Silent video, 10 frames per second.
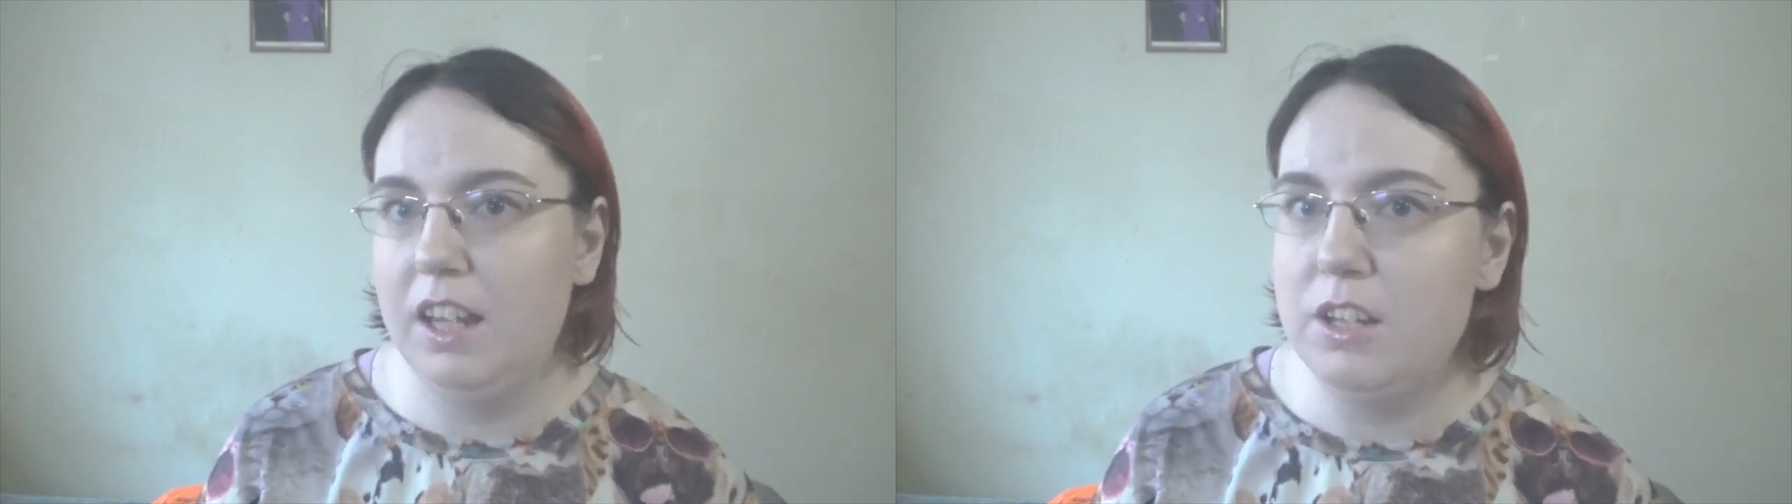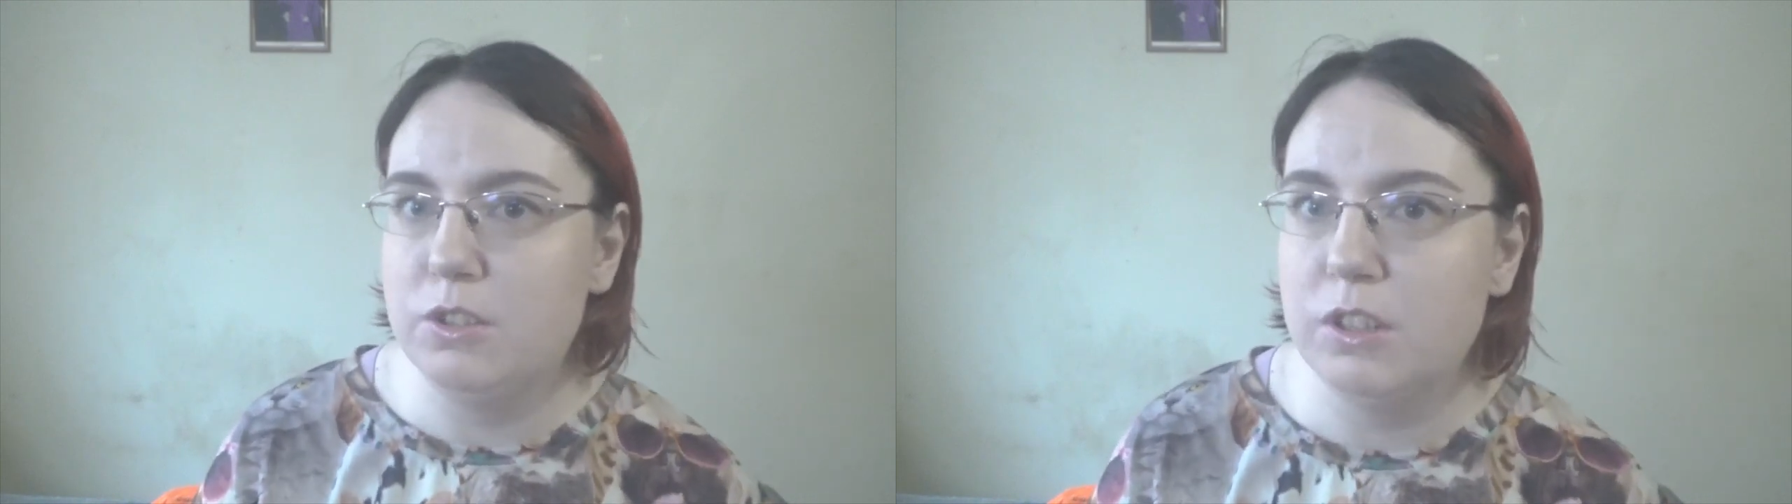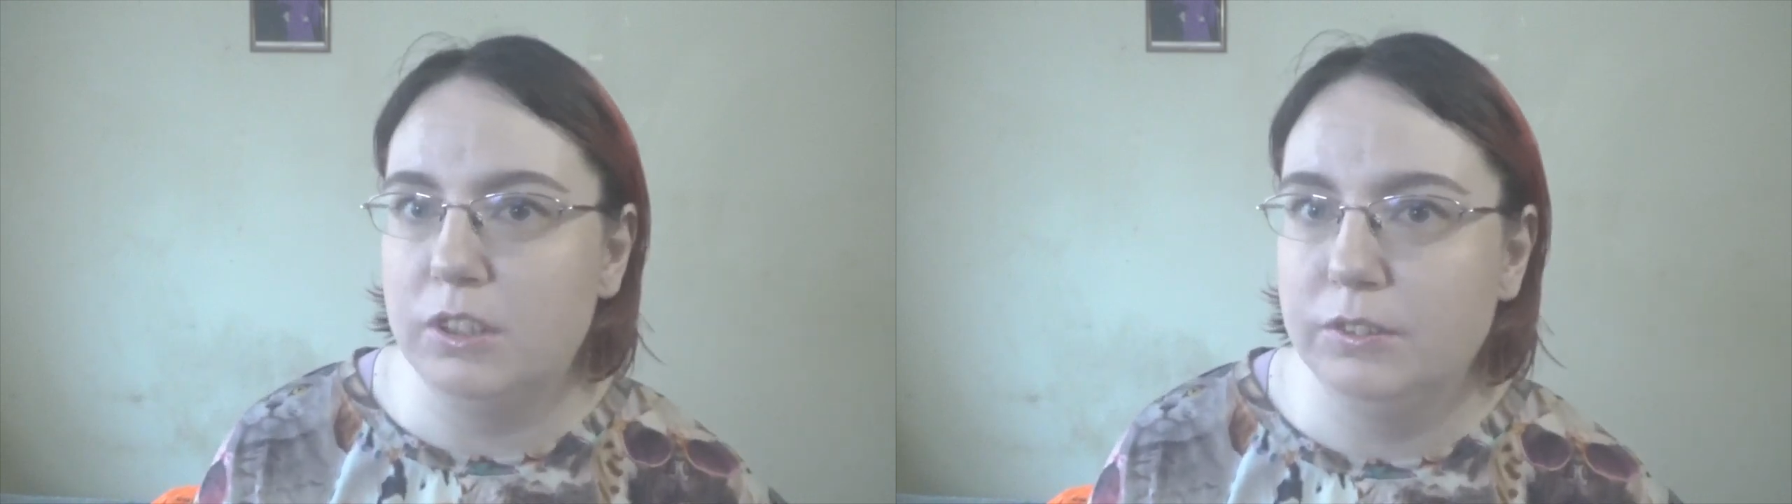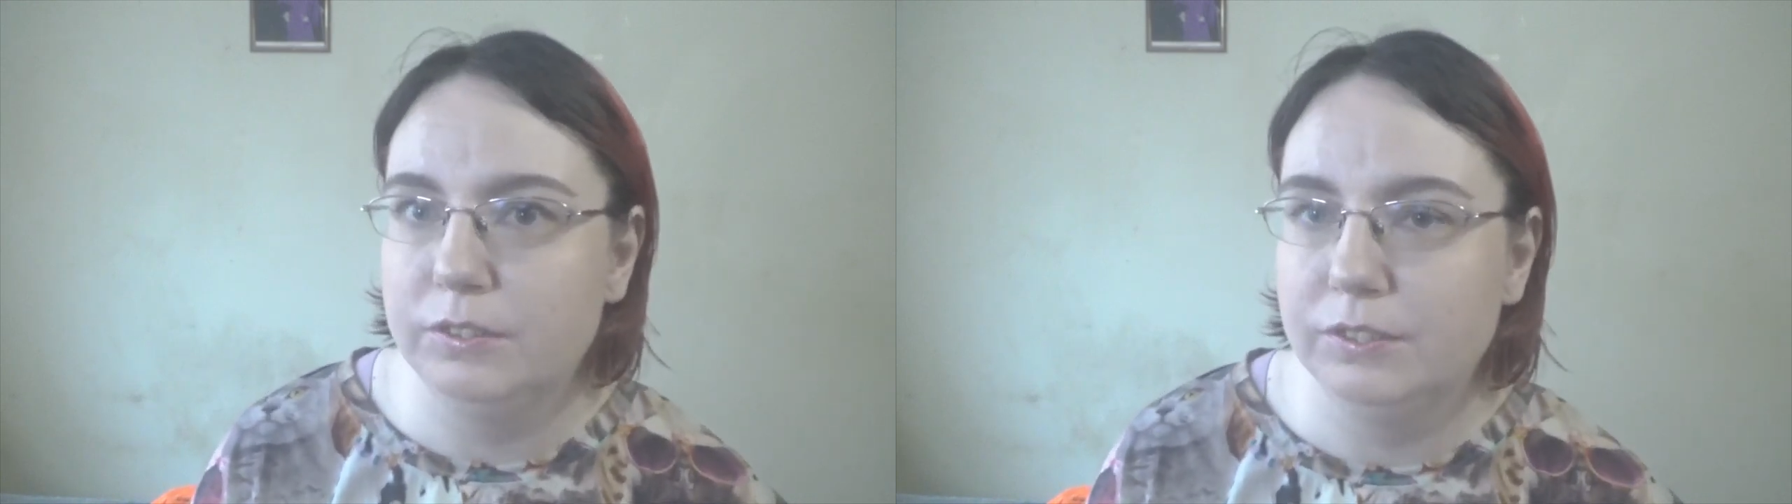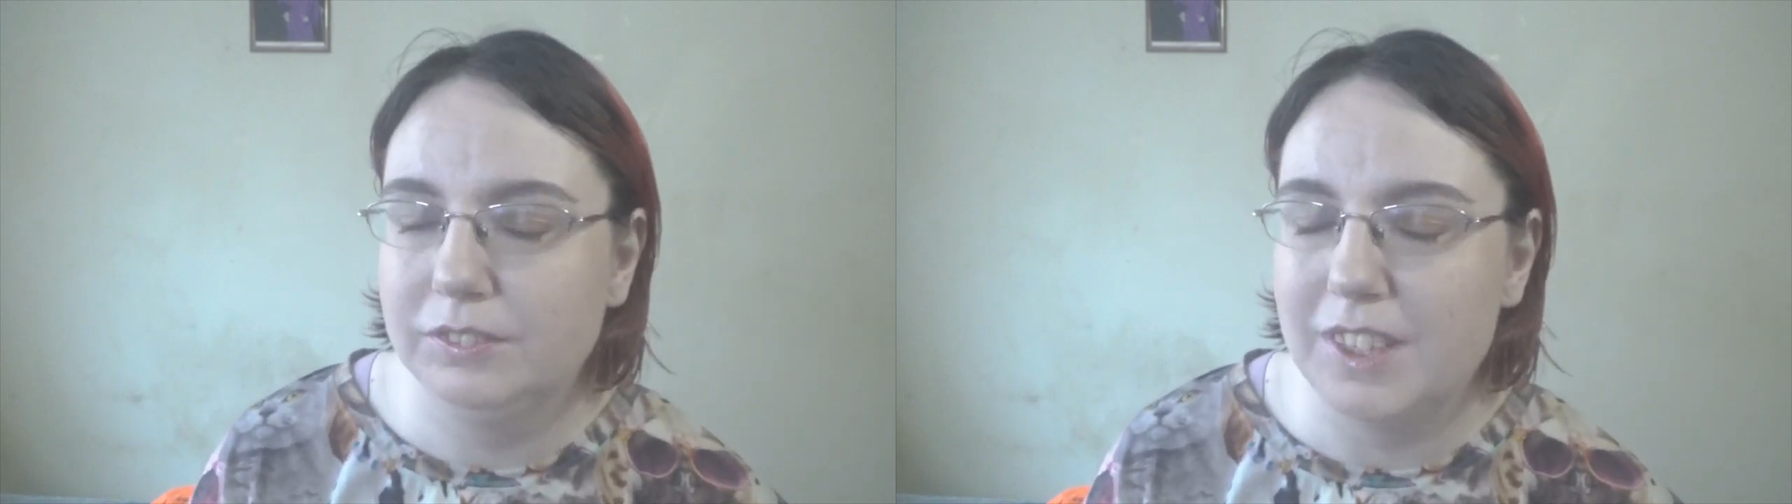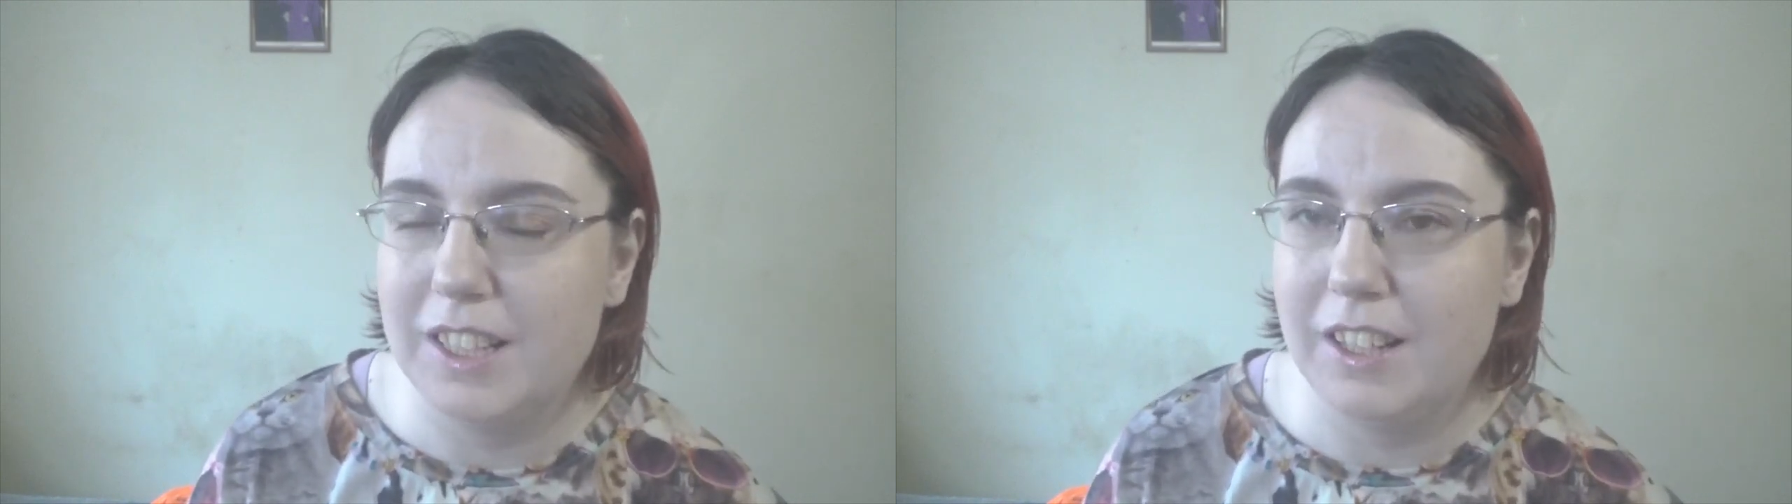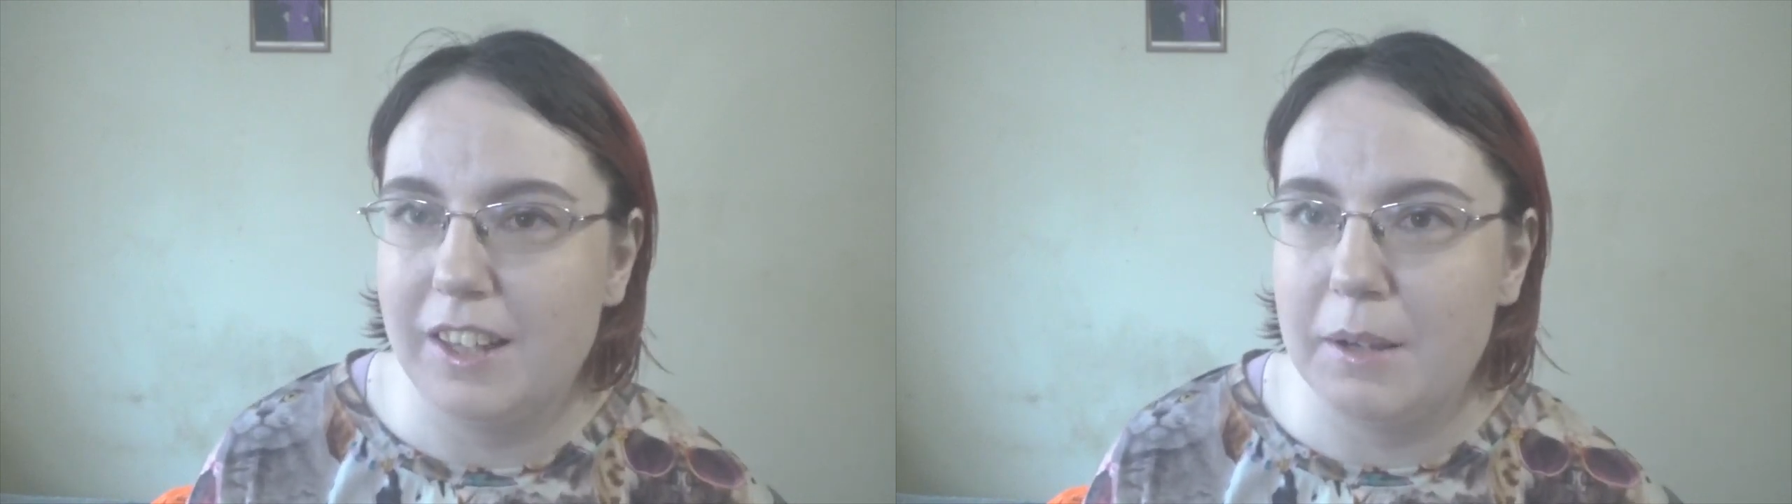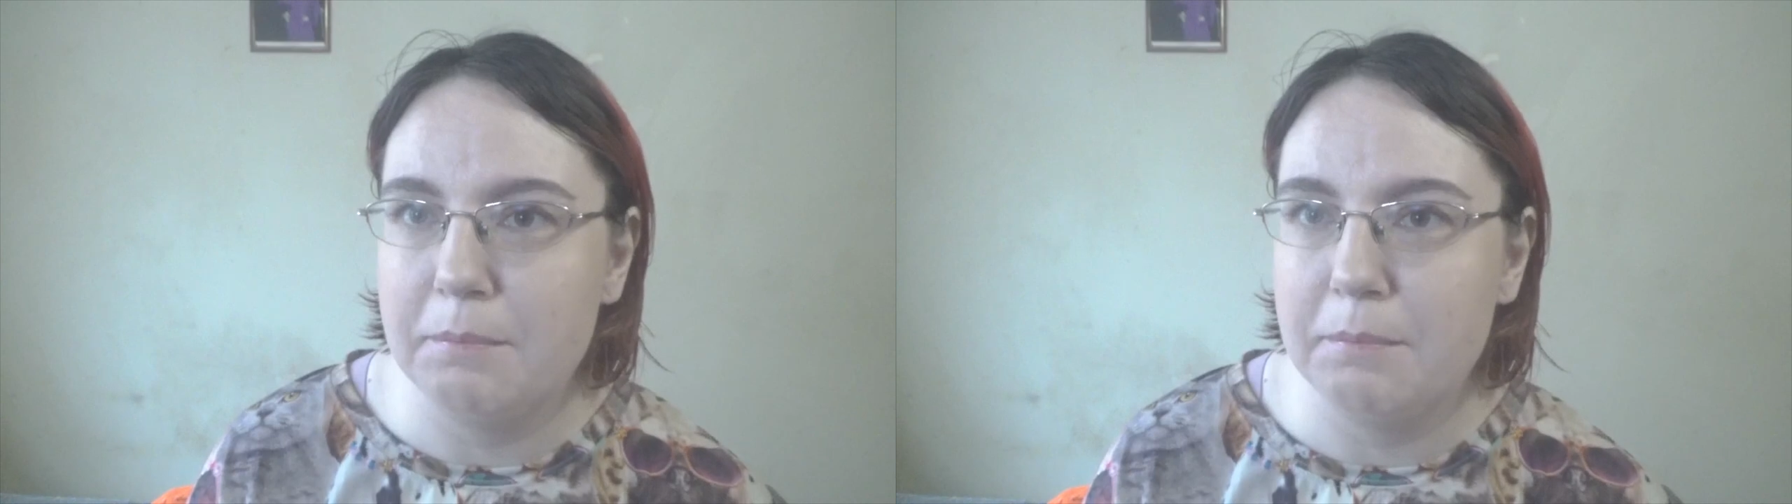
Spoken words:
intro and all that.